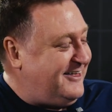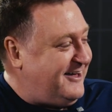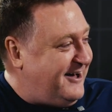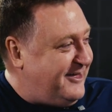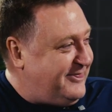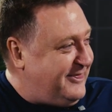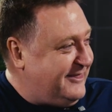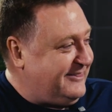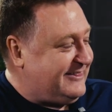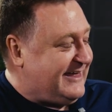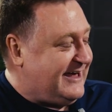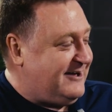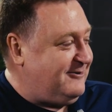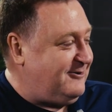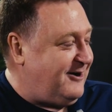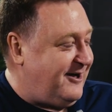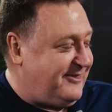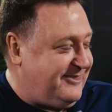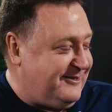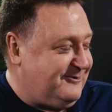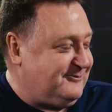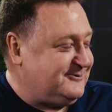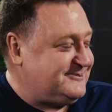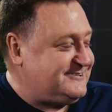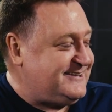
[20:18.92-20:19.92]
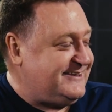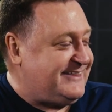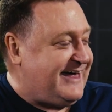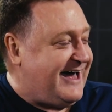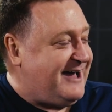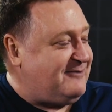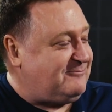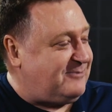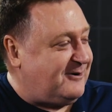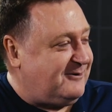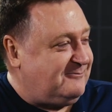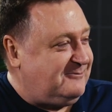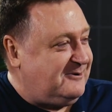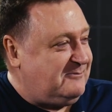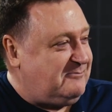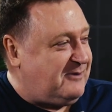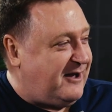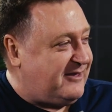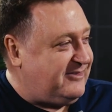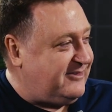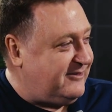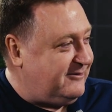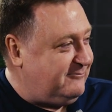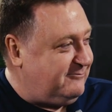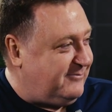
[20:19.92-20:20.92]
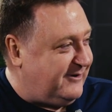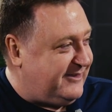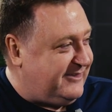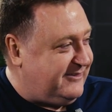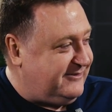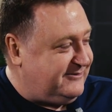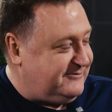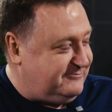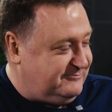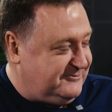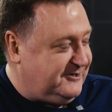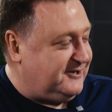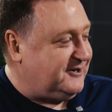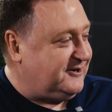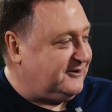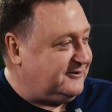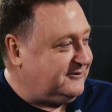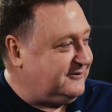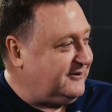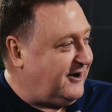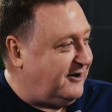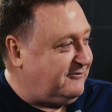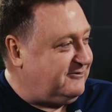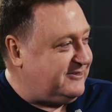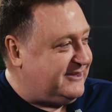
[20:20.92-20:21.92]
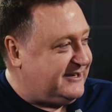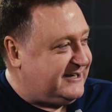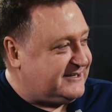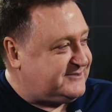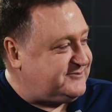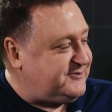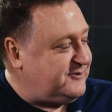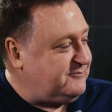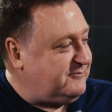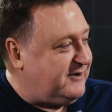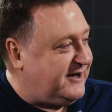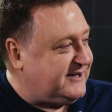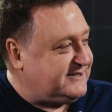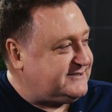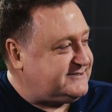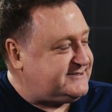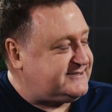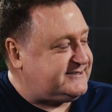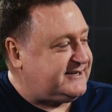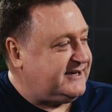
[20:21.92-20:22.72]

I think we'll see that probably by over the next few months.